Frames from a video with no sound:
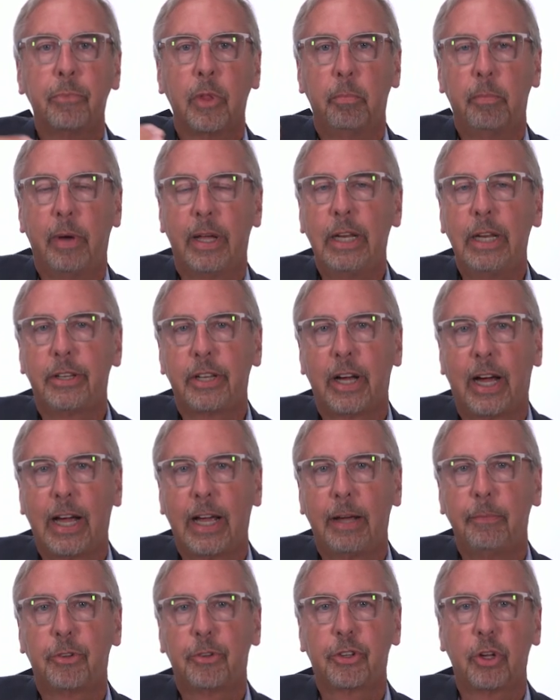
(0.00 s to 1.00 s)
Many
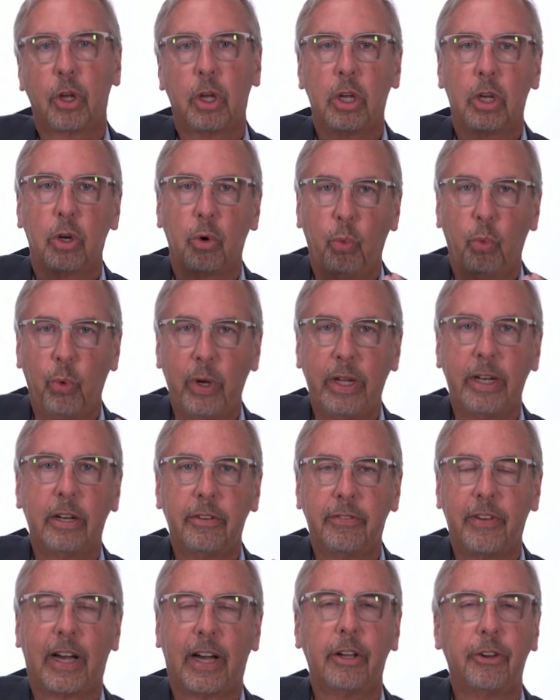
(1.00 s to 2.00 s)
times, renin
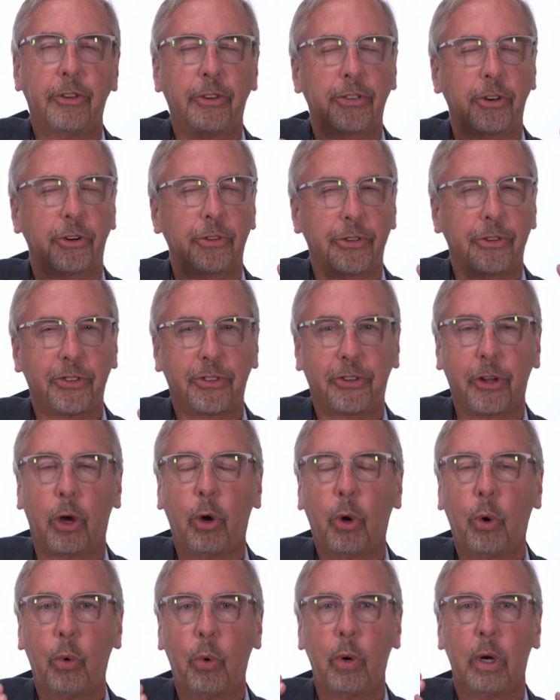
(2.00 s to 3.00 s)
values are
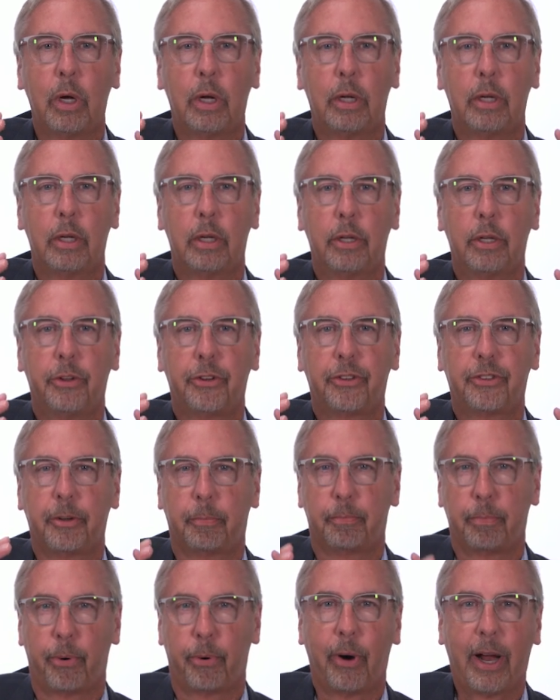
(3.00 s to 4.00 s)
so
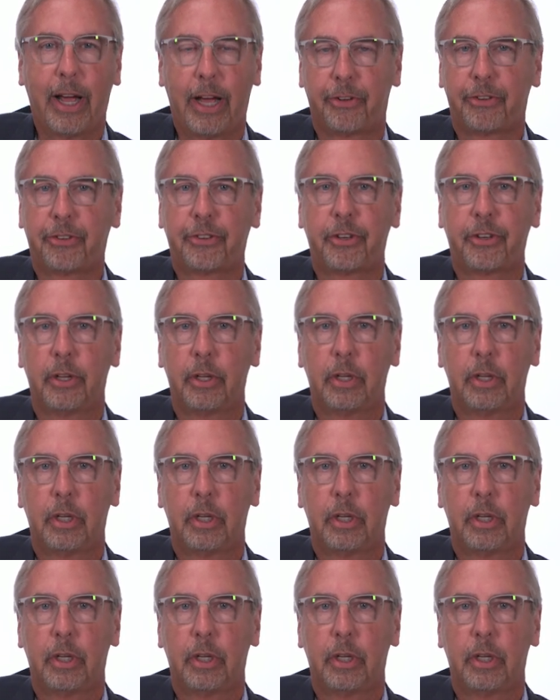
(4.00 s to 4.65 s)
suppressed,